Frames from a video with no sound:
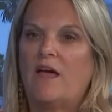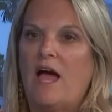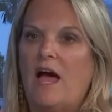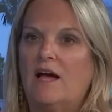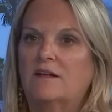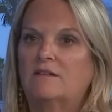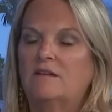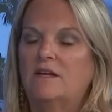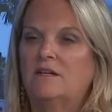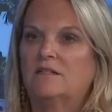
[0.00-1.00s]
the ag,
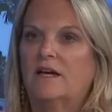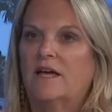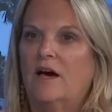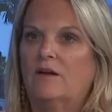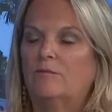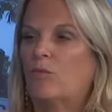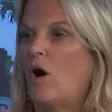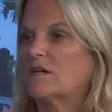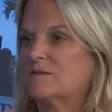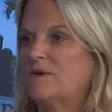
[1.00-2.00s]
like out
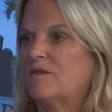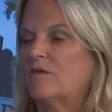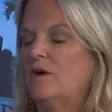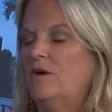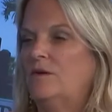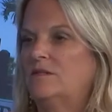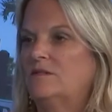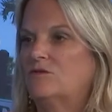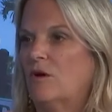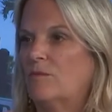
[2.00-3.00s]
Brocksmith Road mm-hmm.
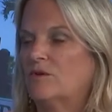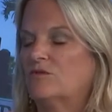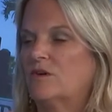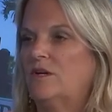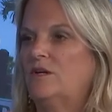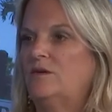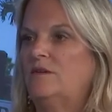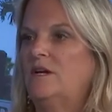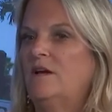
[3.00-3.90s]
and Trowbridge Road.